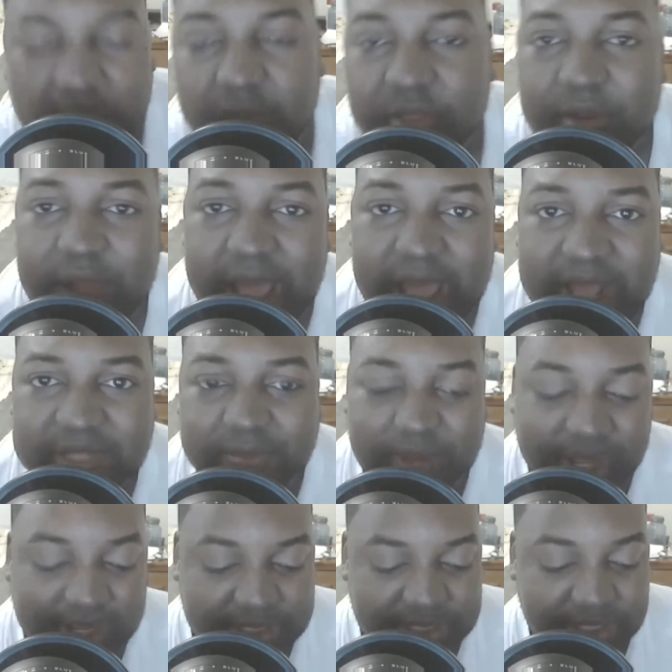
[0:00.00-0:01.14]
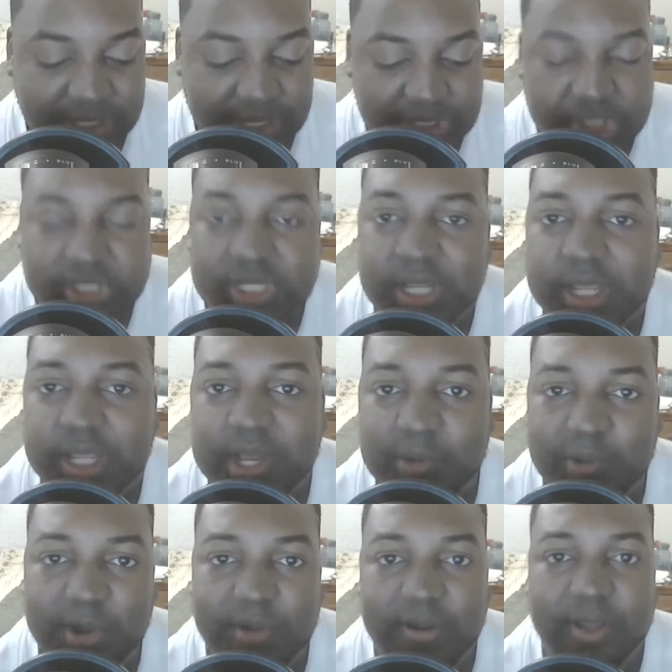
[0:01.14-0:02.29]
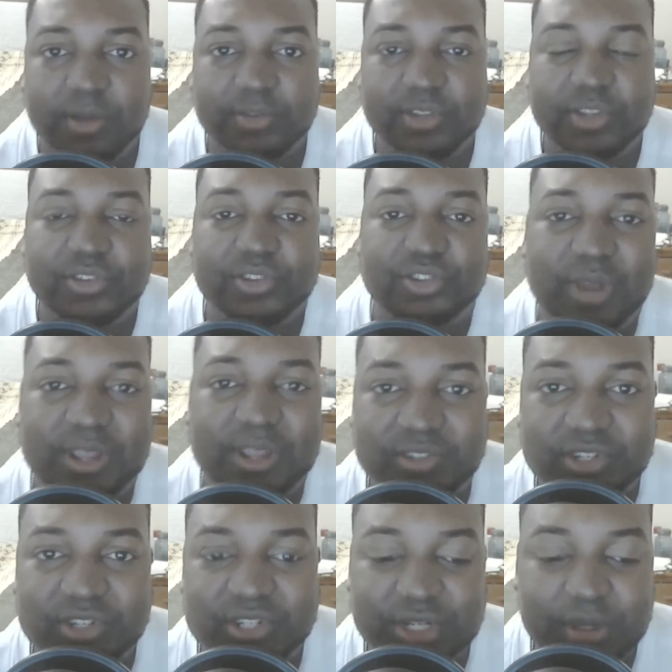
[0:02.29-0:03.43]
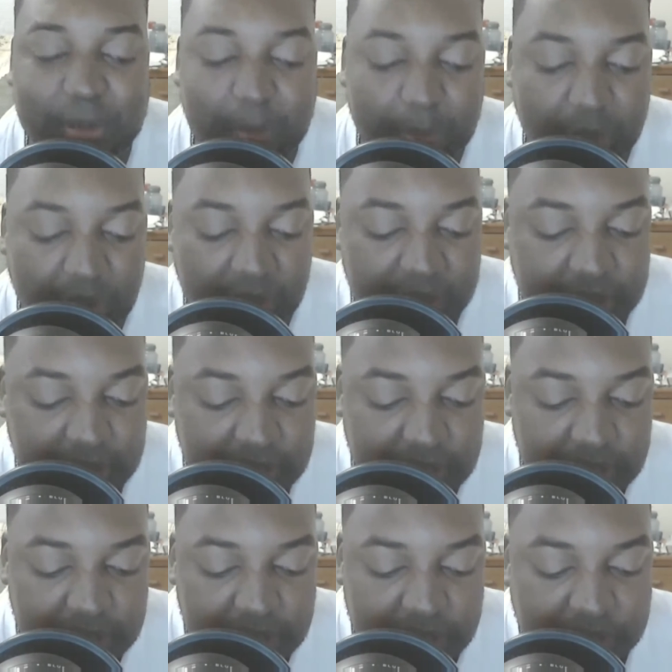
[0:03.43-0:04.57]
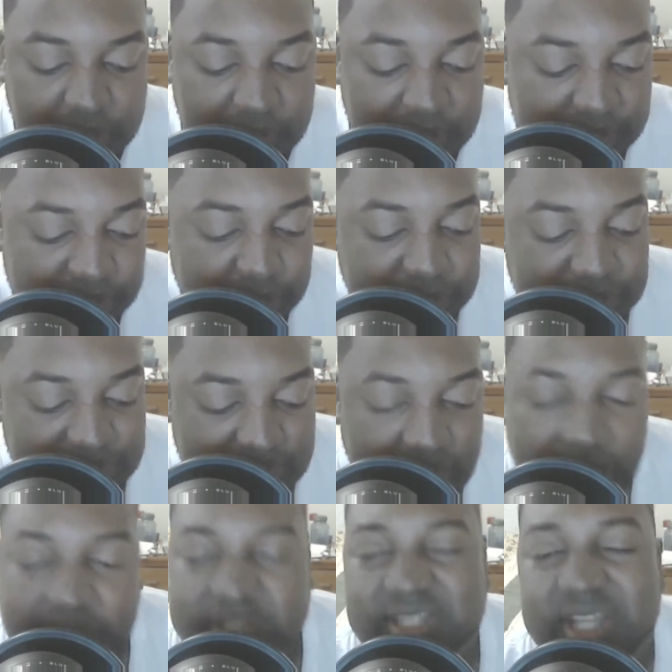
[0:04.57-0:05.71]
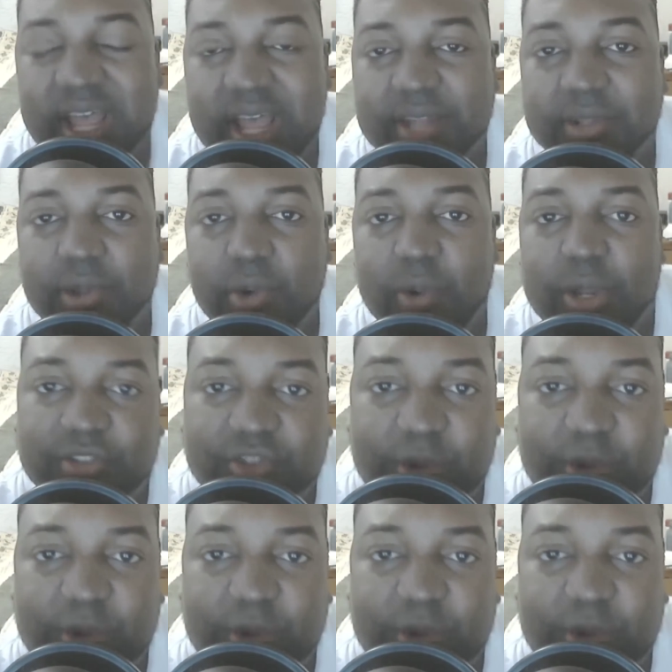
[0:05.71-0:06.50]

in other aspects, it's just like anywhere else. It's a transition. But the thing is, which is kind of sad though, in